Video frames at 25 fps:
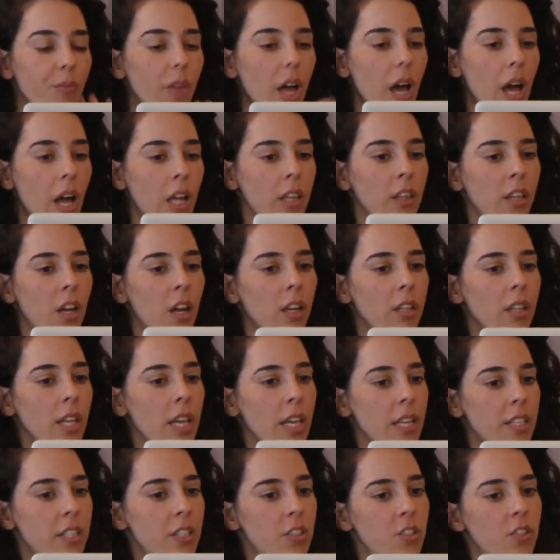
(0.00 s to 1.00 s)
Unlock
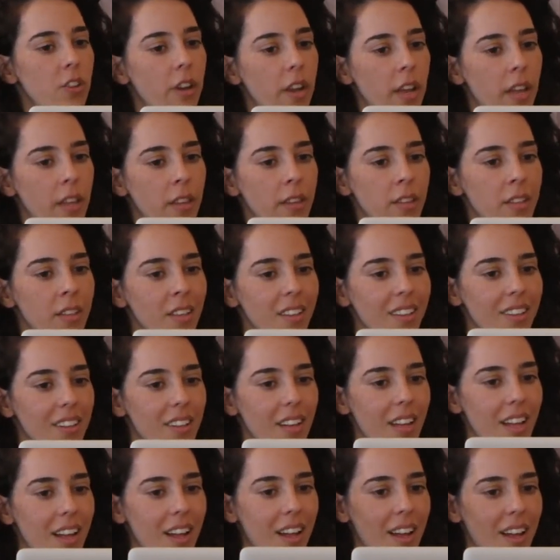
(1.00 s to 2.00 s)
hidden trends
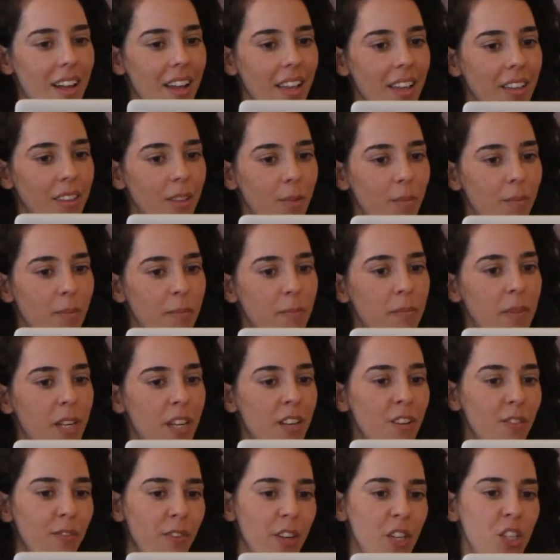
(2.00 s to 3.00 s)
in the
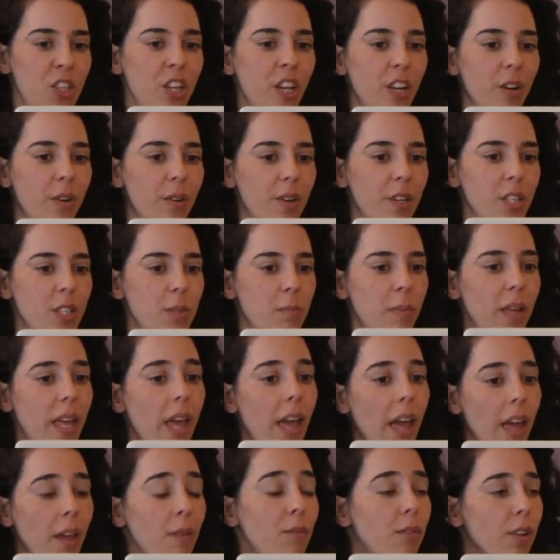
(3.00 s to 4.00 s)
beneficiaries'
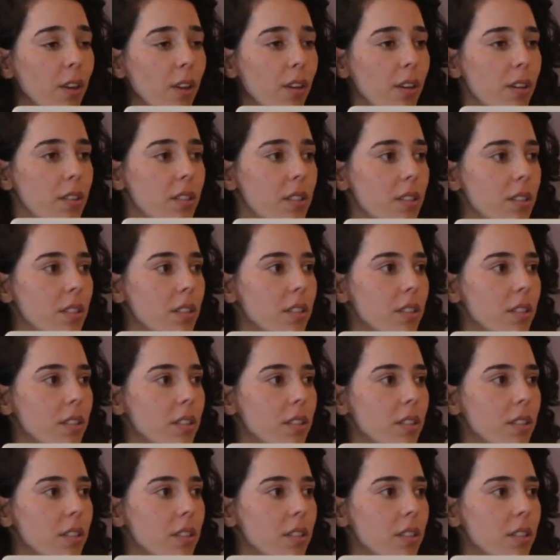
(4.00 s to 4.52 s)
behaviors,